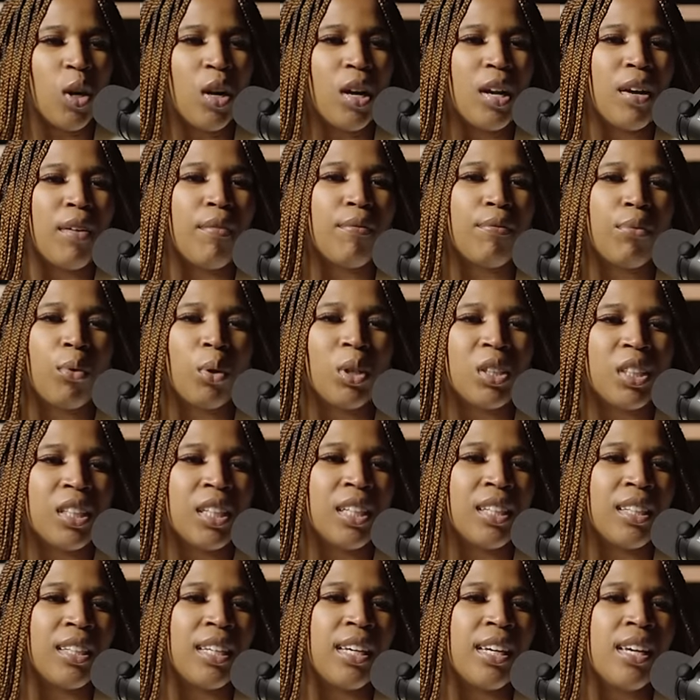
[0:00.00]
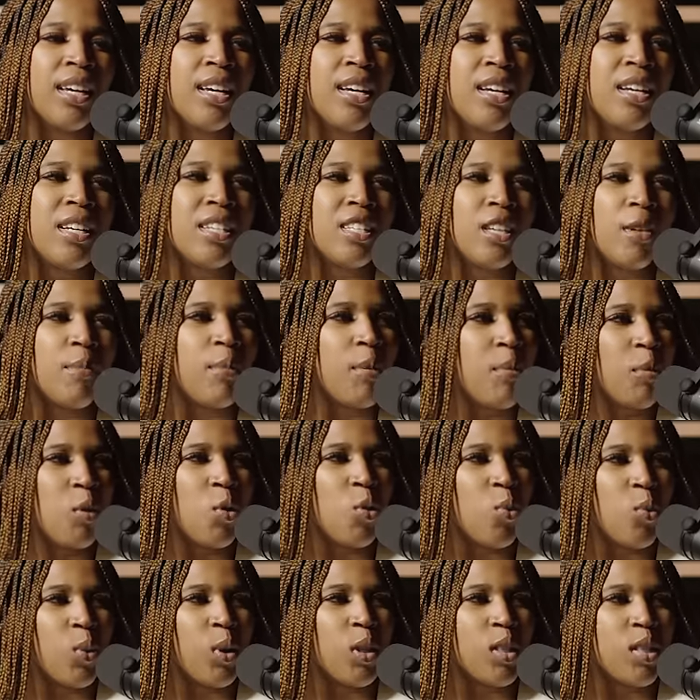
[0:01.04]
And unfortunately, some people
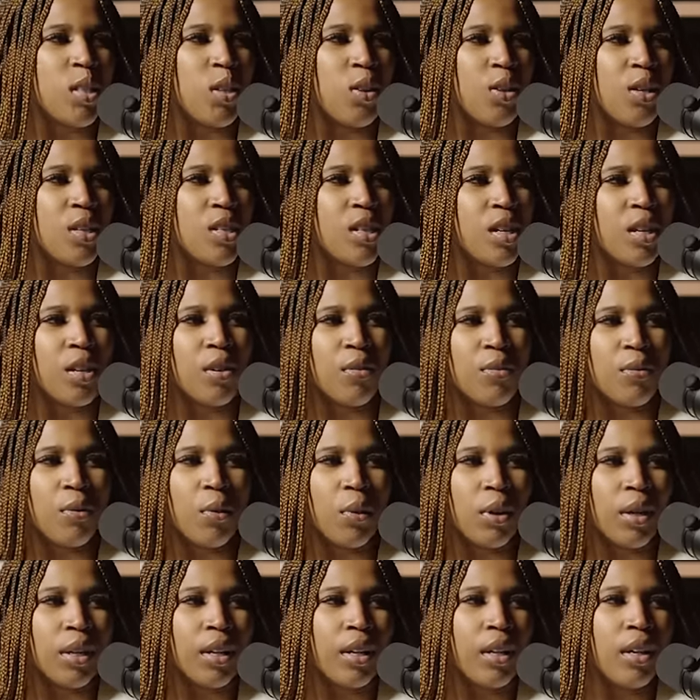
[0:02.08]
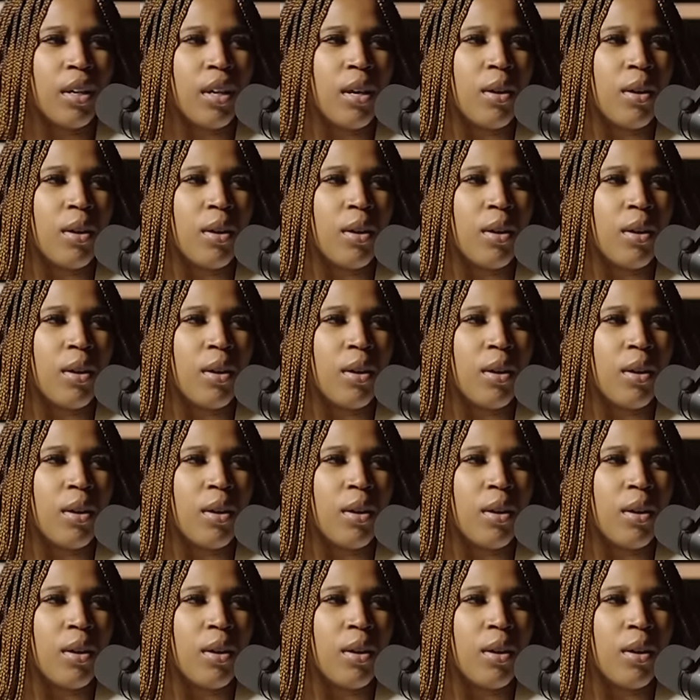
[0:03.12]
who were serious couldn't afford it.